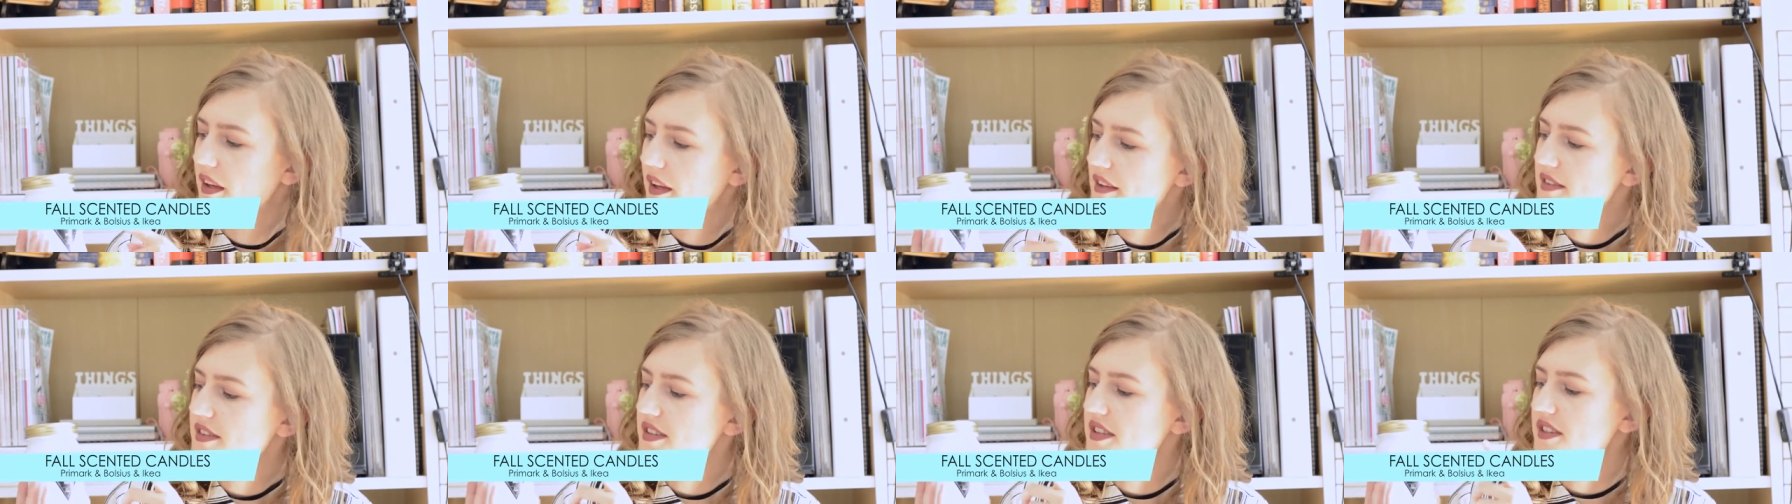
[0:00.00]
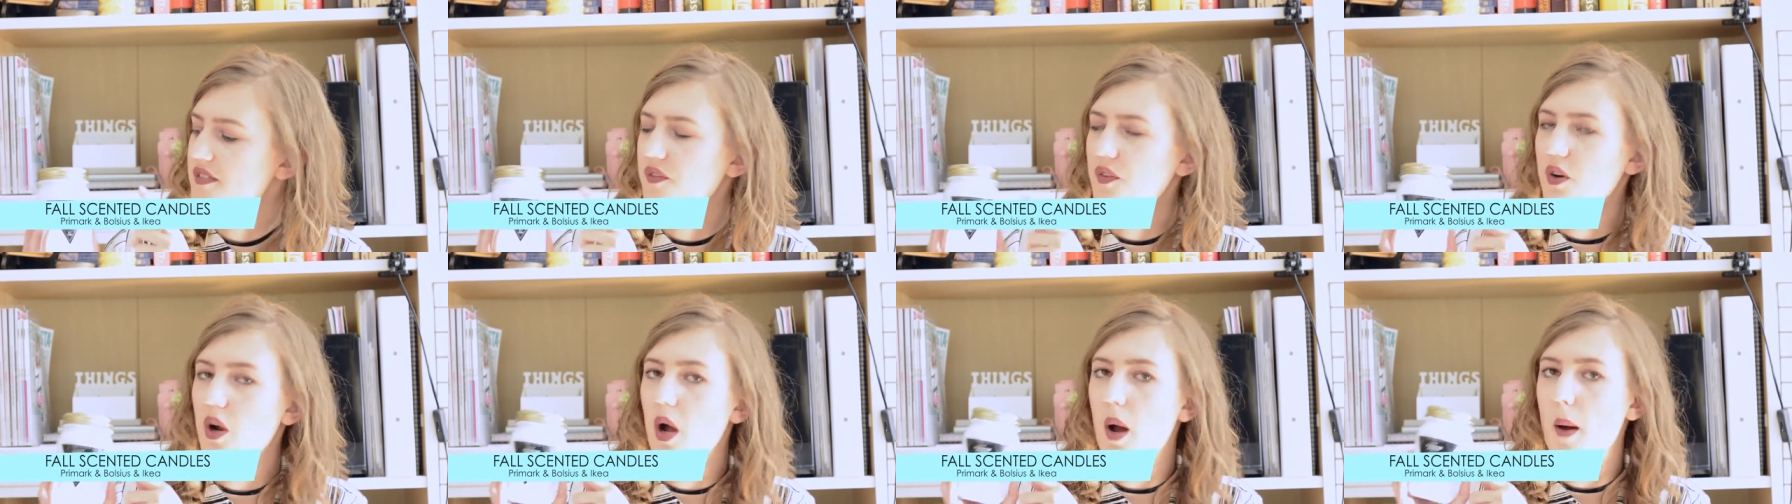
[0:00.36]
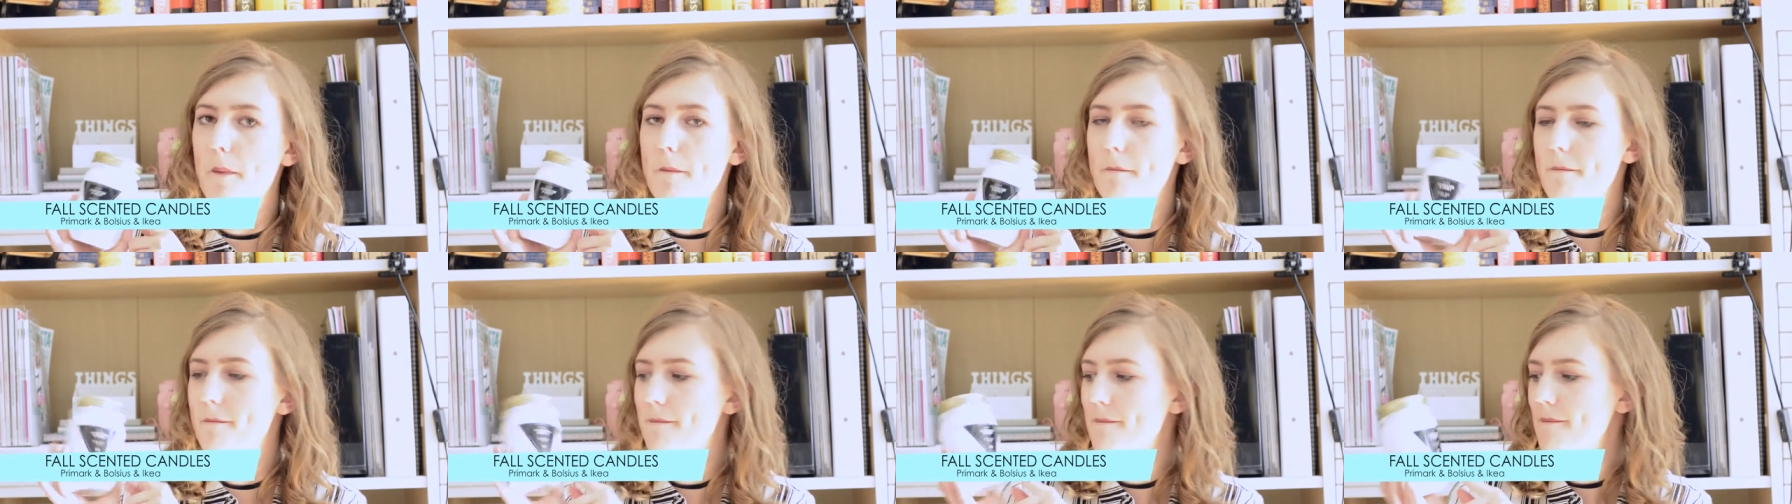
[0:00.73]
This is
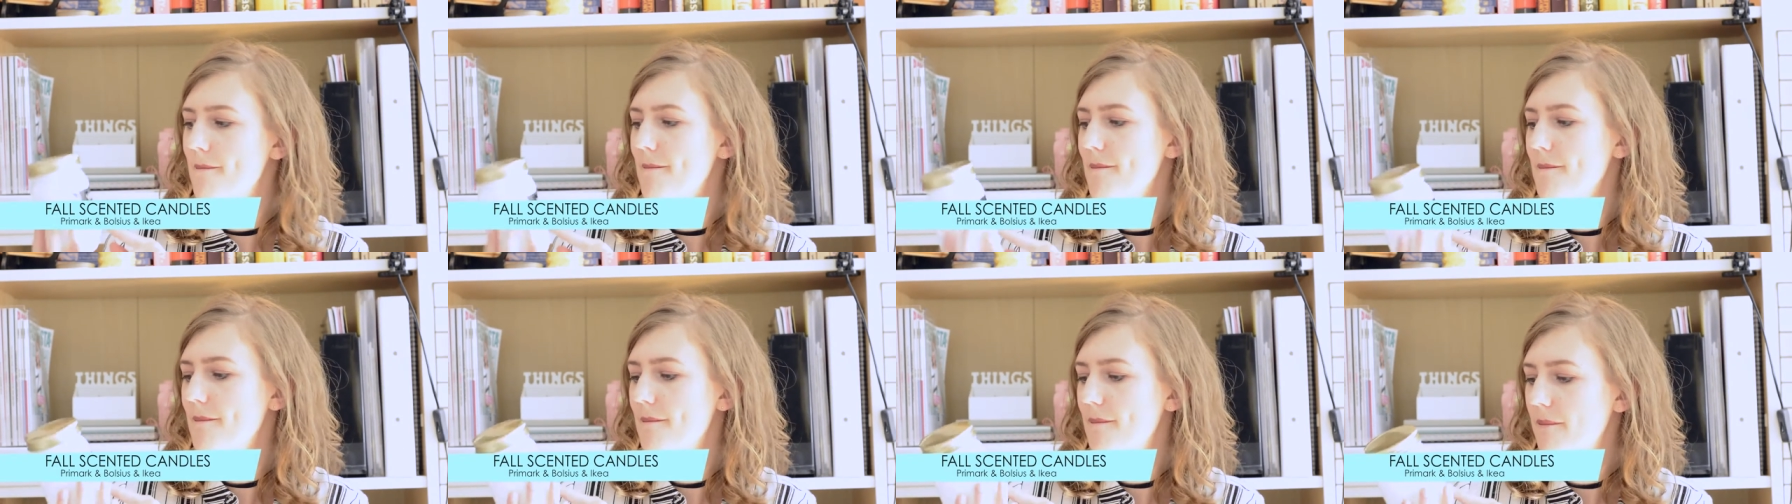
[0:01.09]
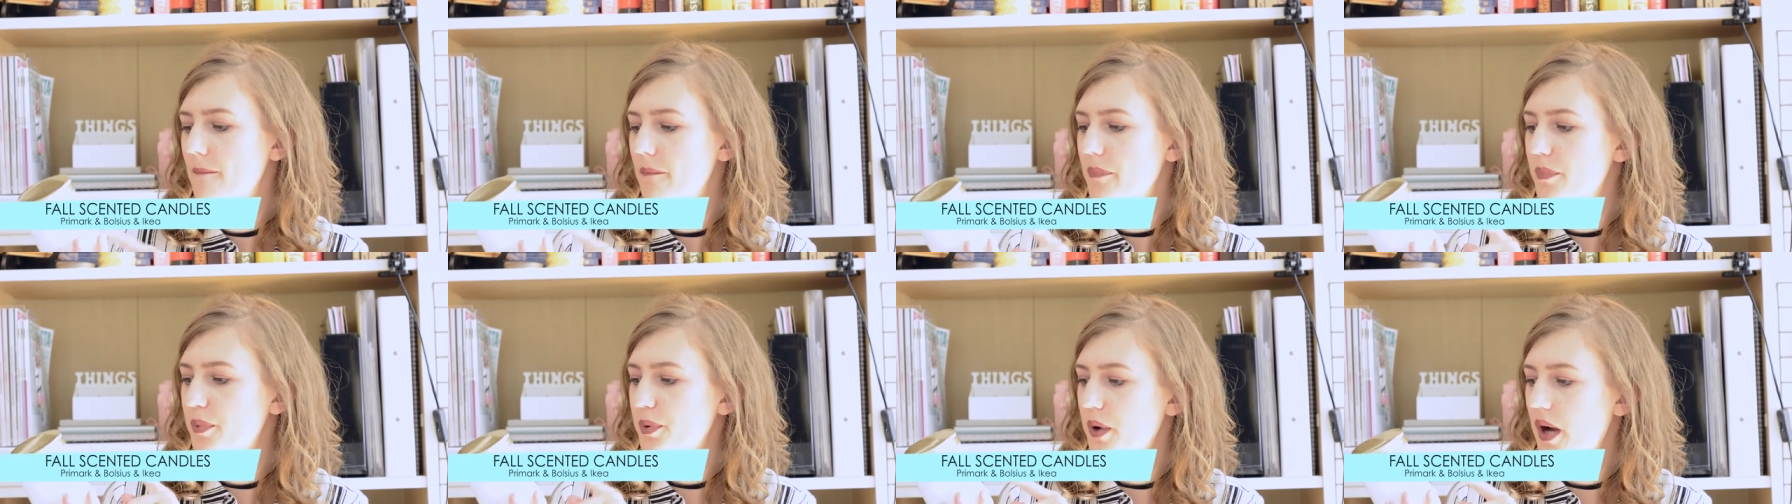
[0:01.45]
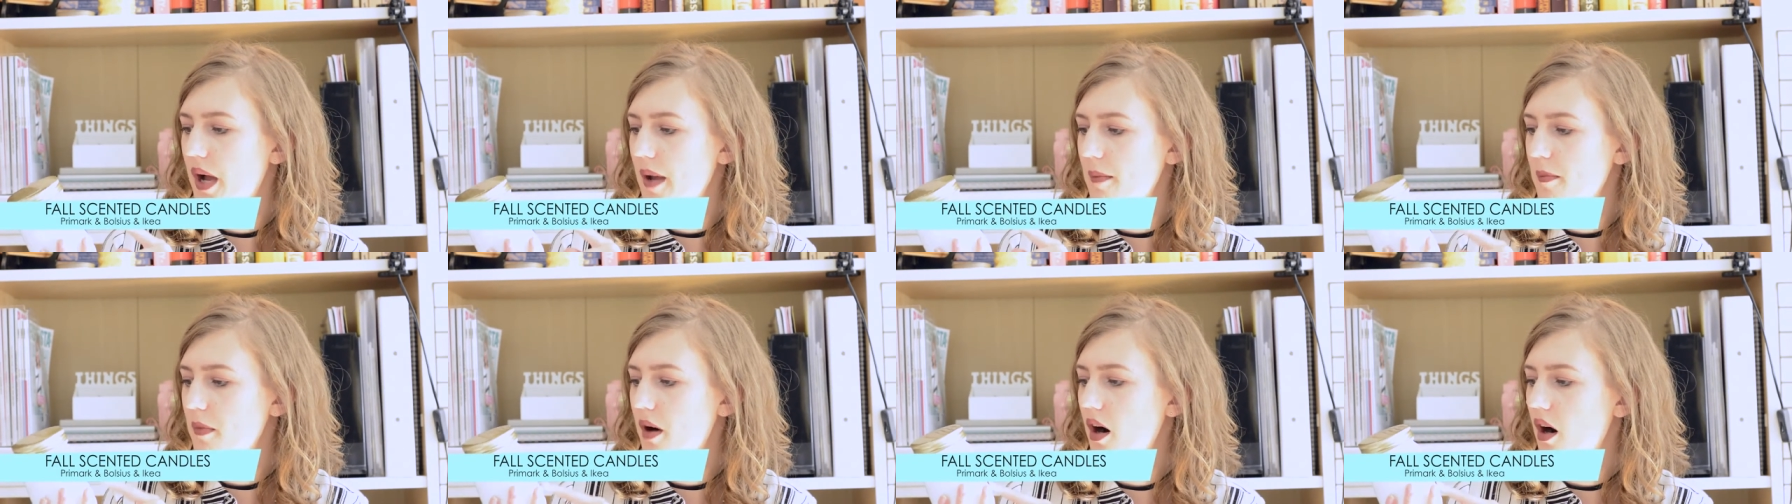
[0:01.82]
from
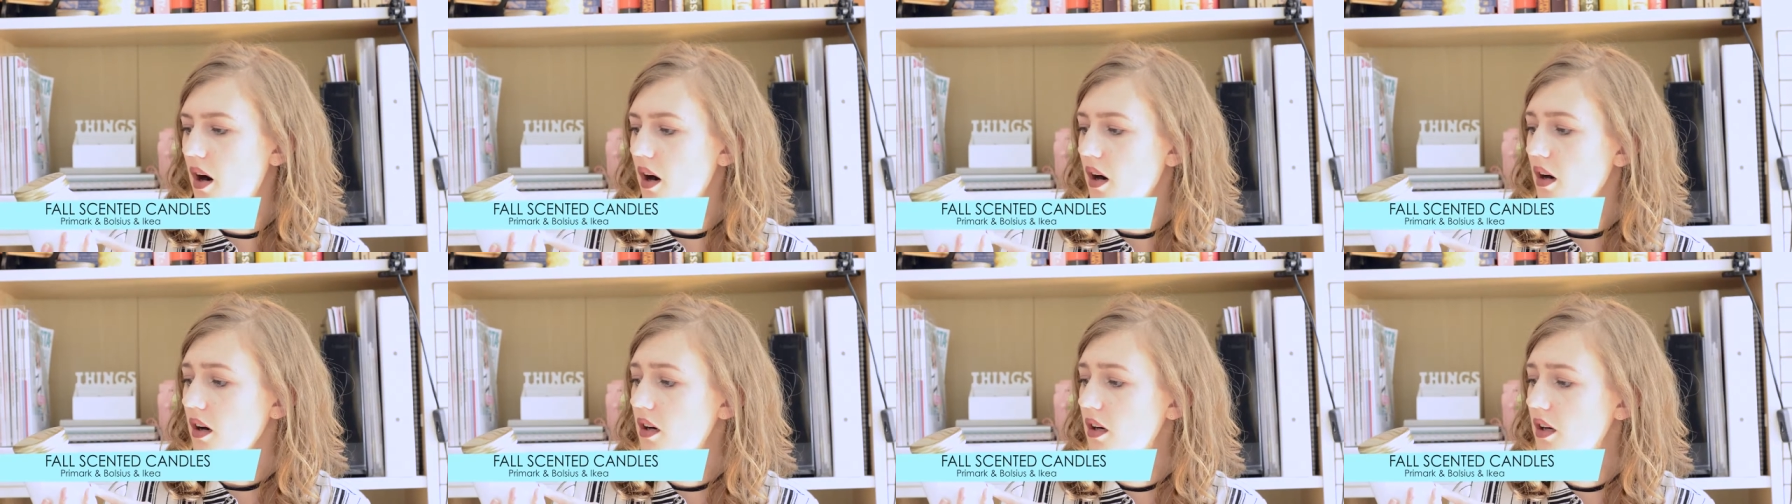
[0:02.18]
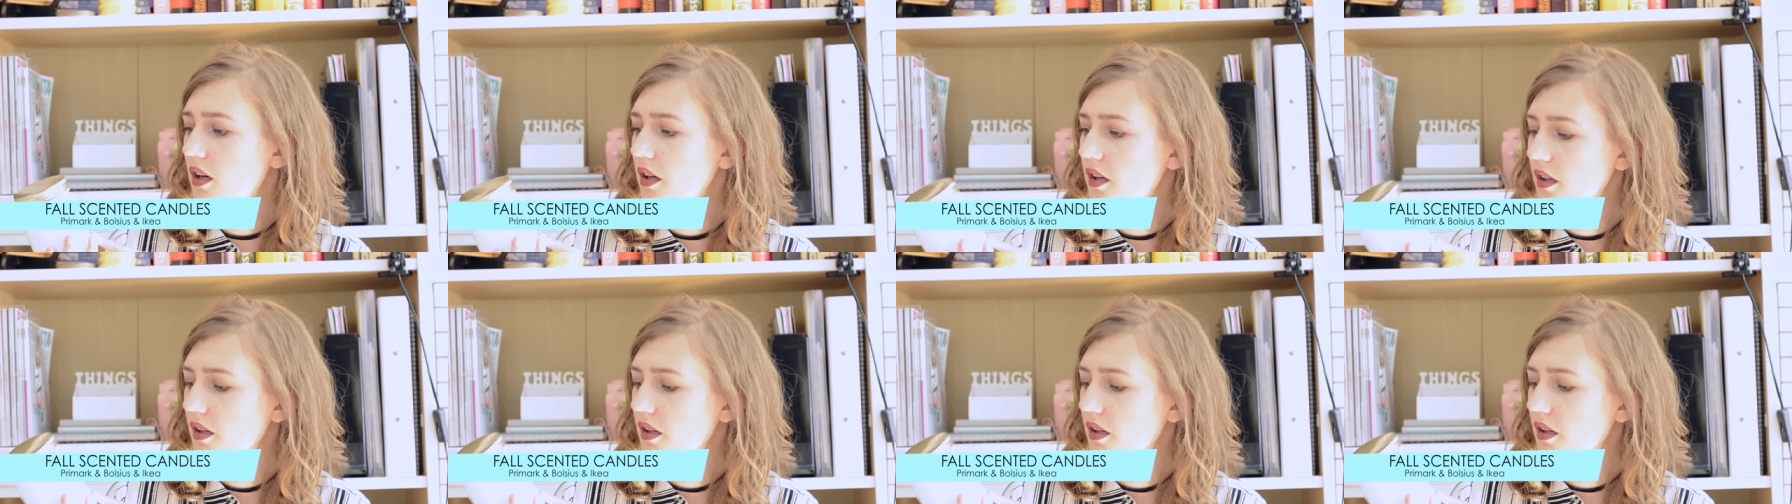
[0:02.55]
Primark.